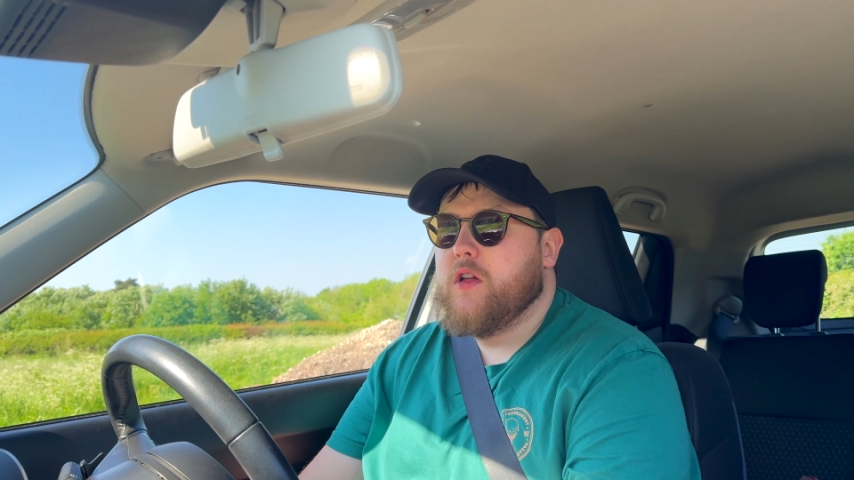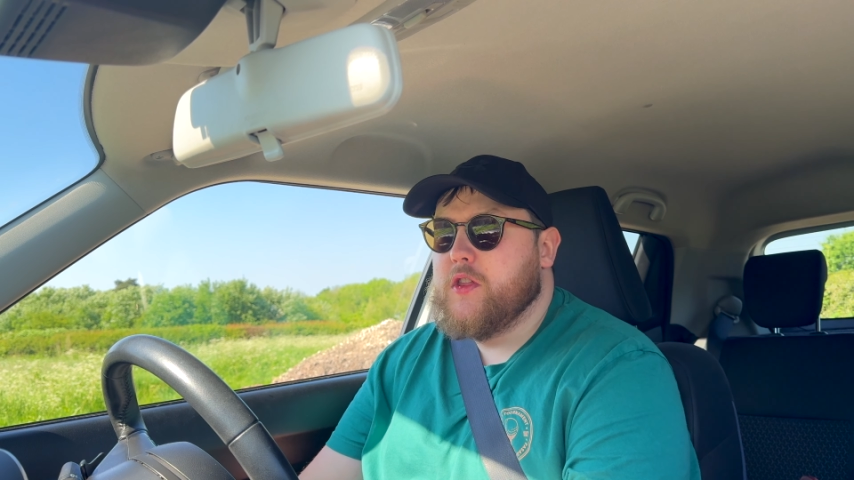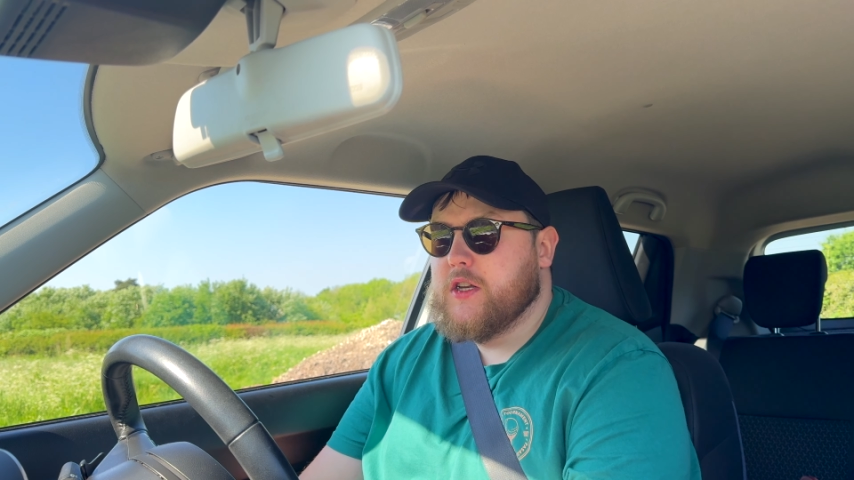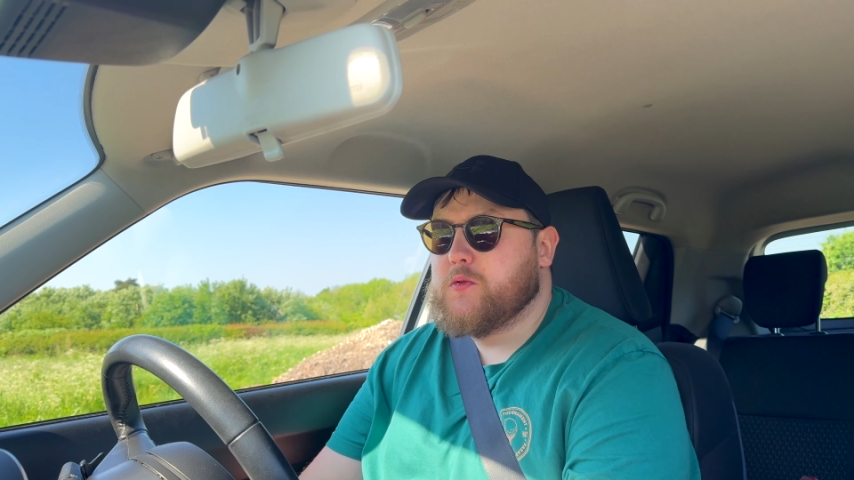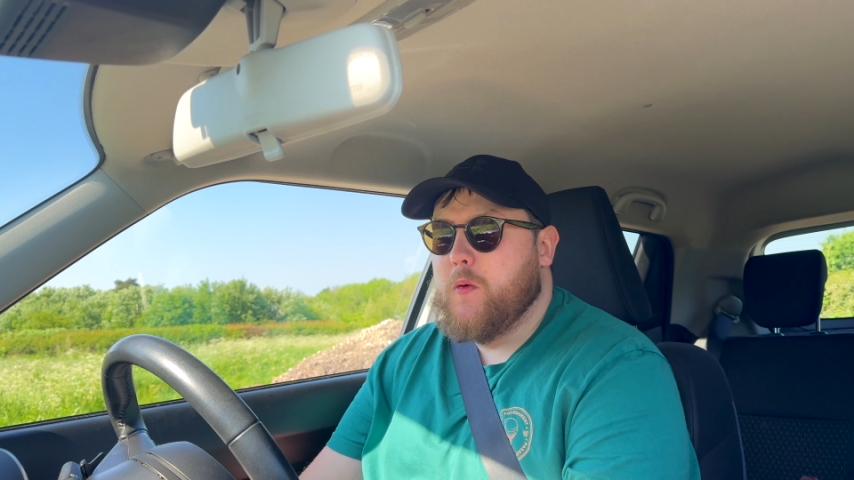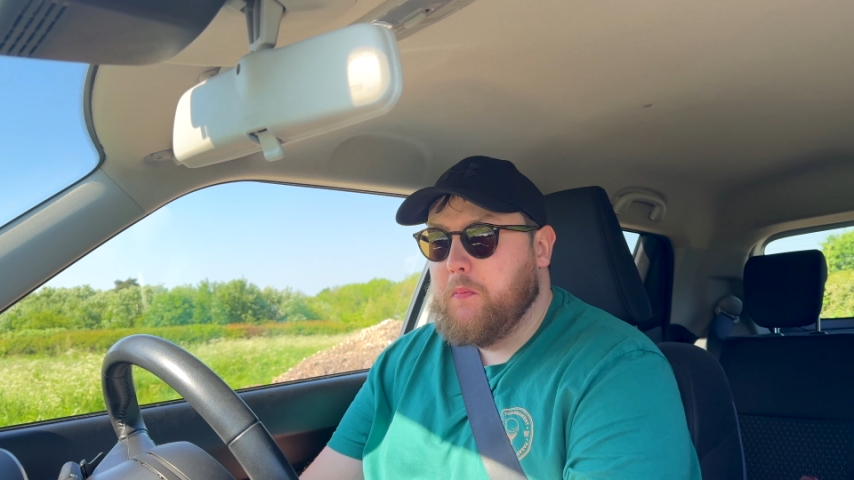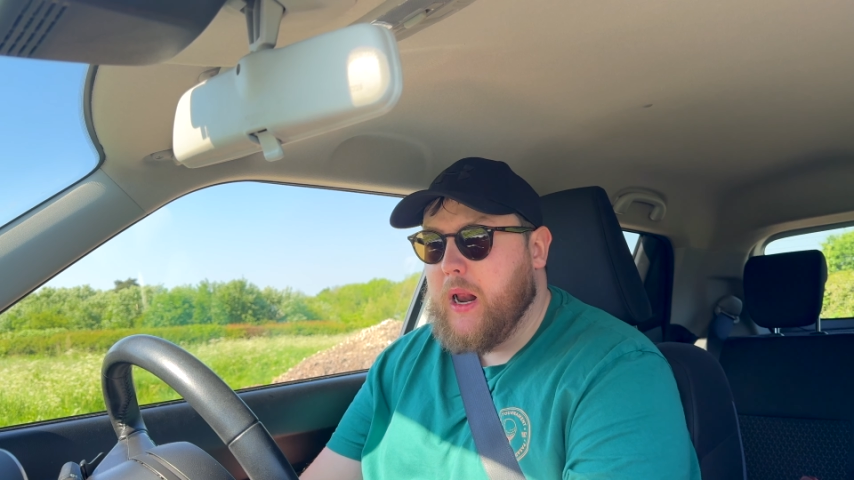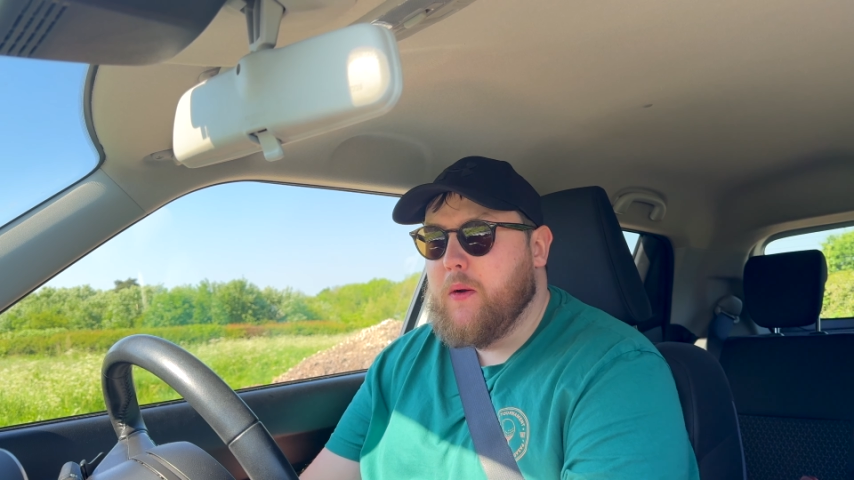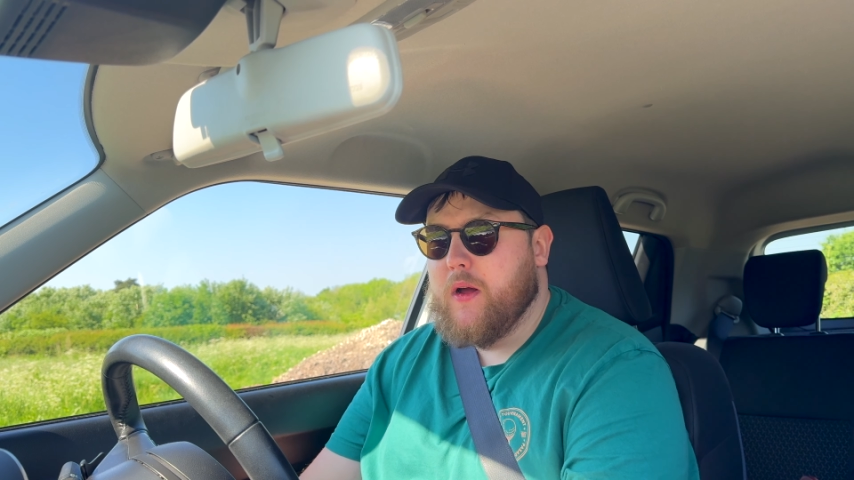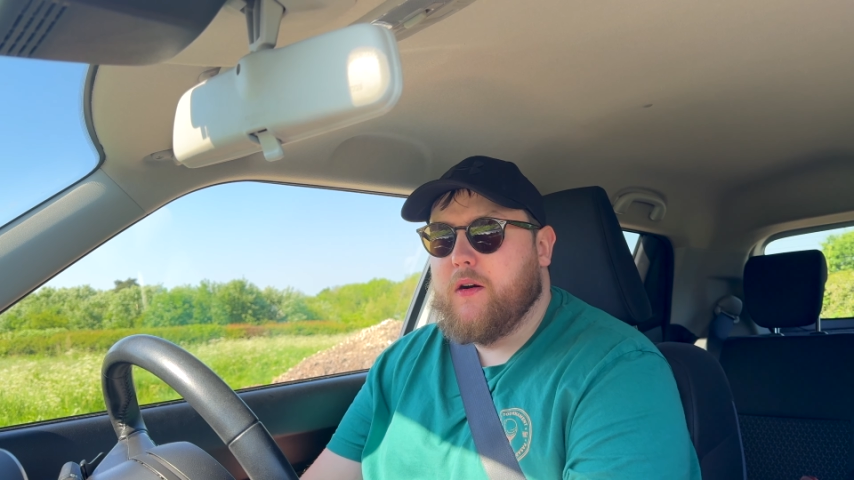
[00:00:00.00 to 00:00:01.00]
this will
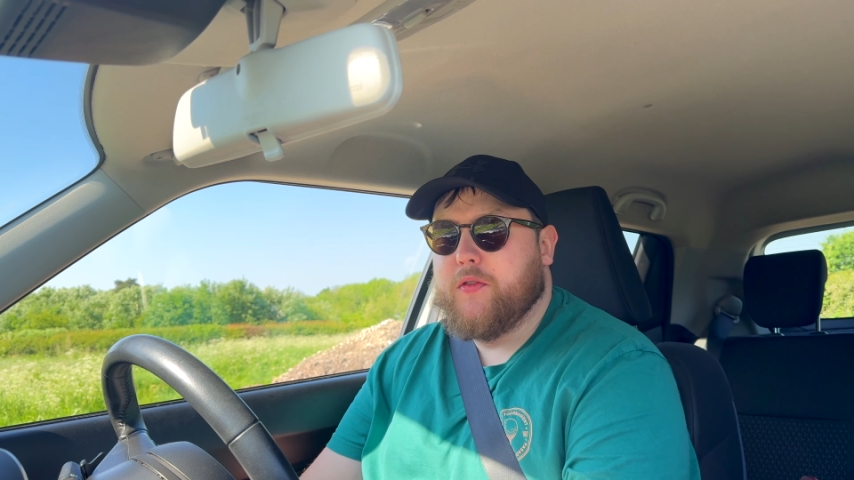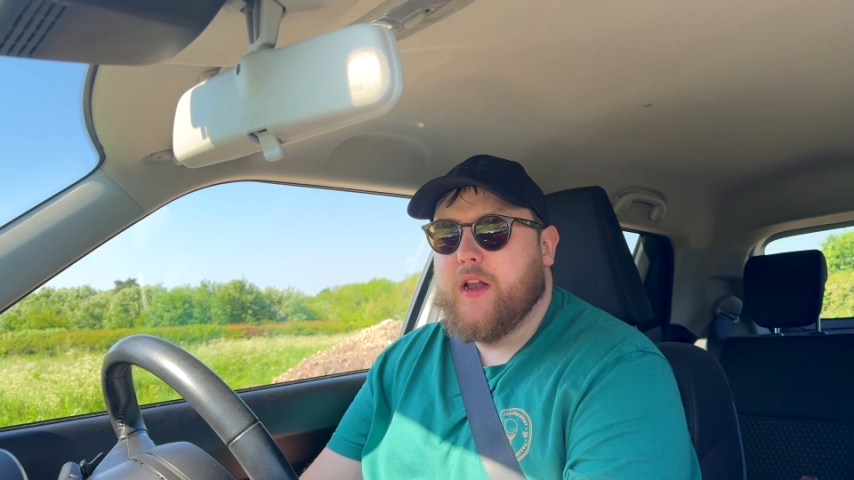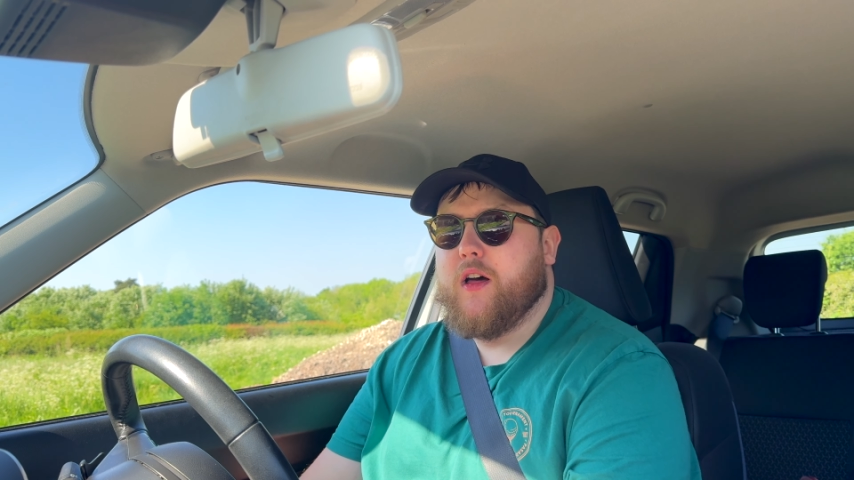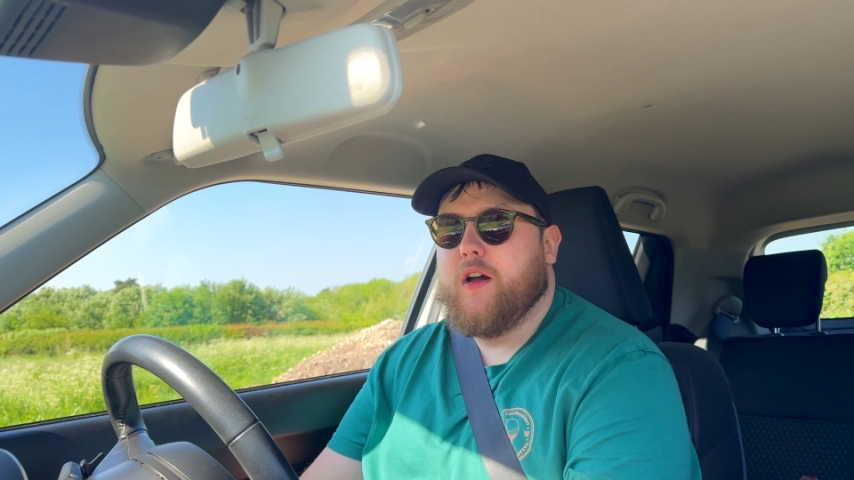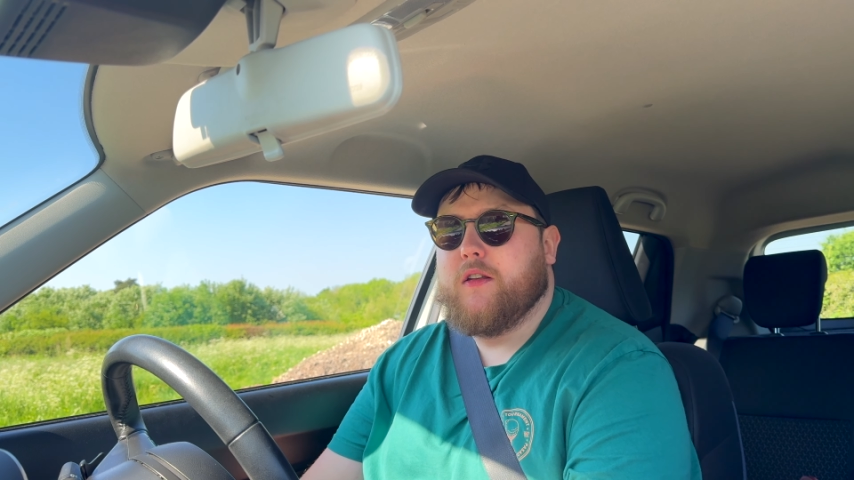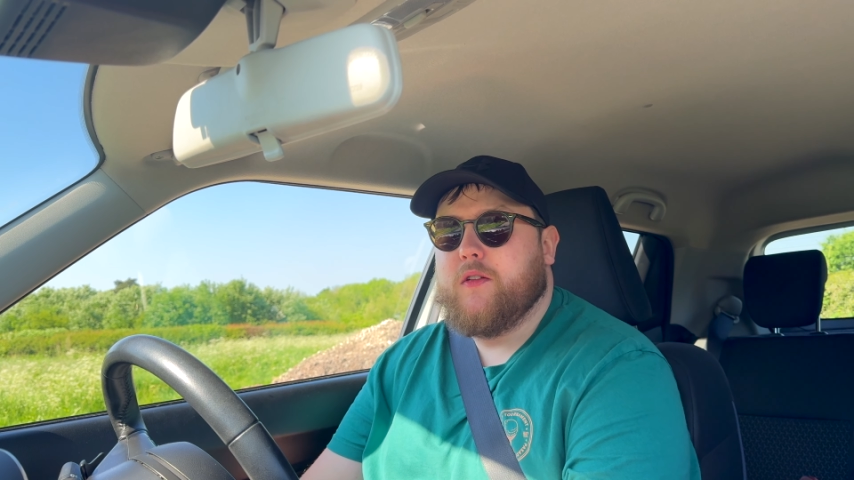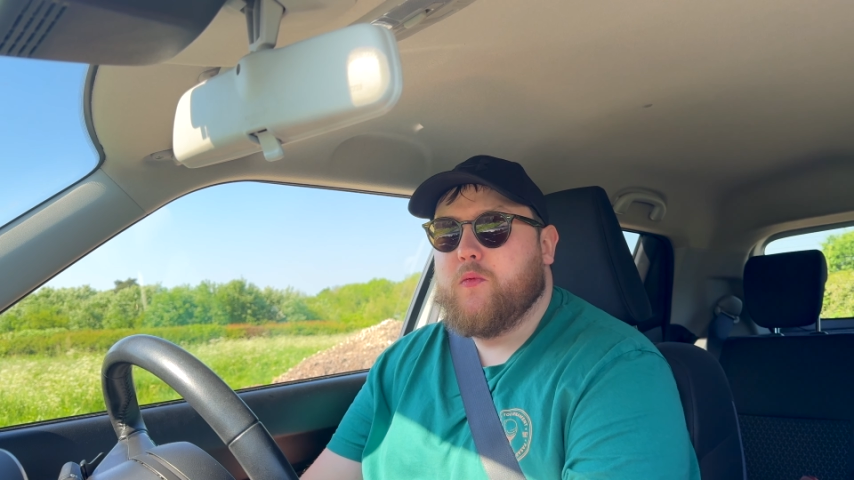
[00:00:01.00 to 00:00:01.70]
blow it off the line